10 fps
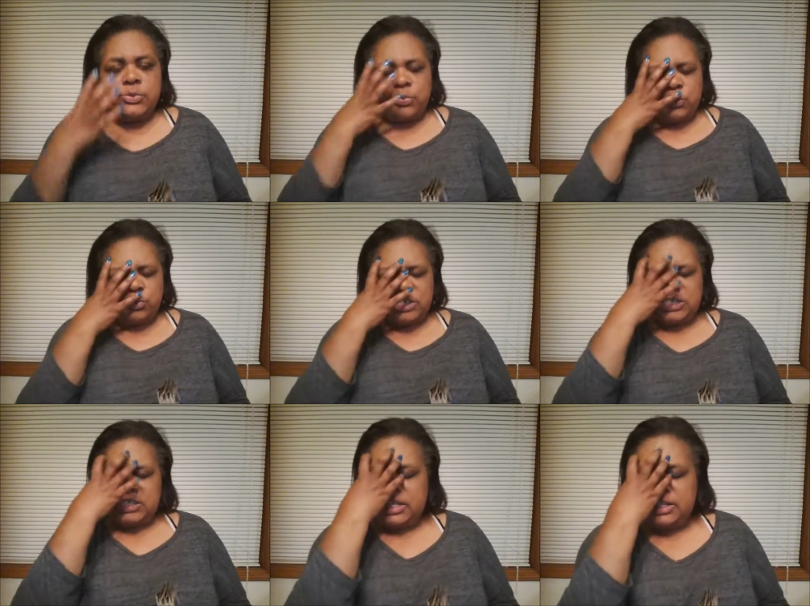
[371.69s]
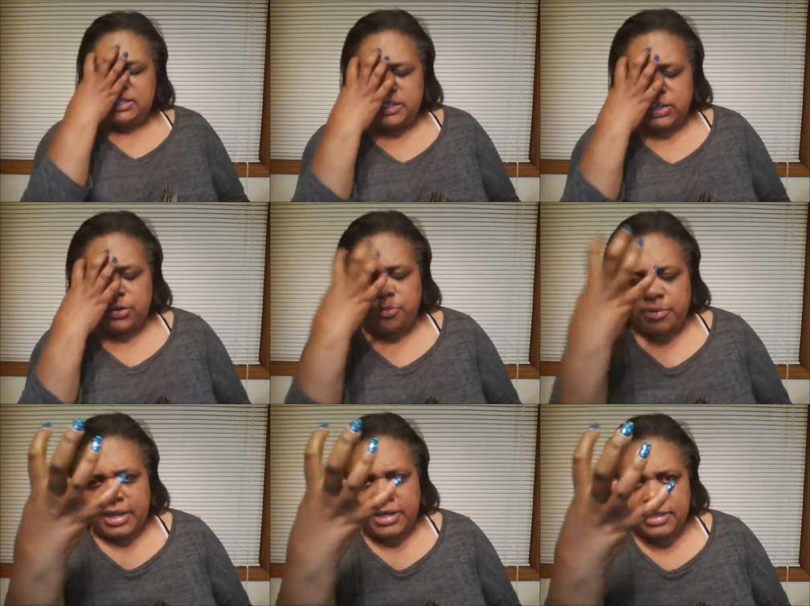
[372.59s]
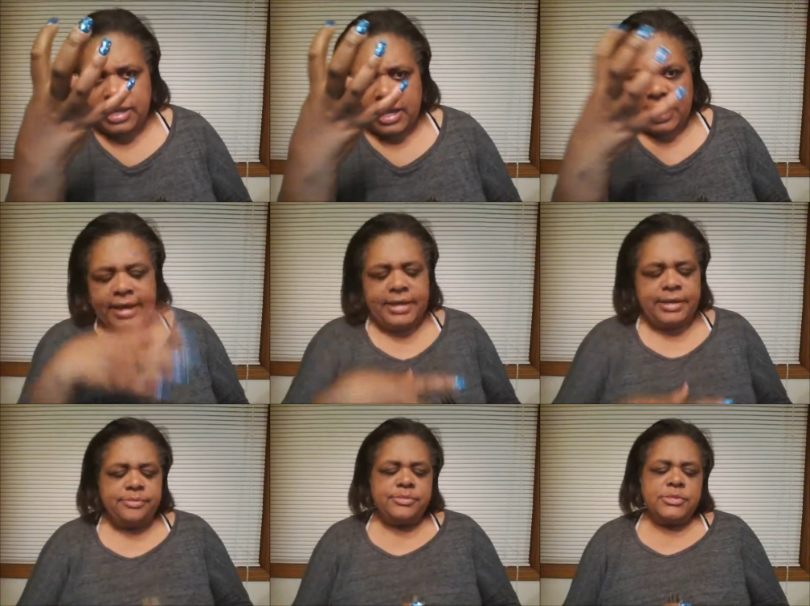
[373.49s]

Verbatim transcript: when we see this in our mind's eye,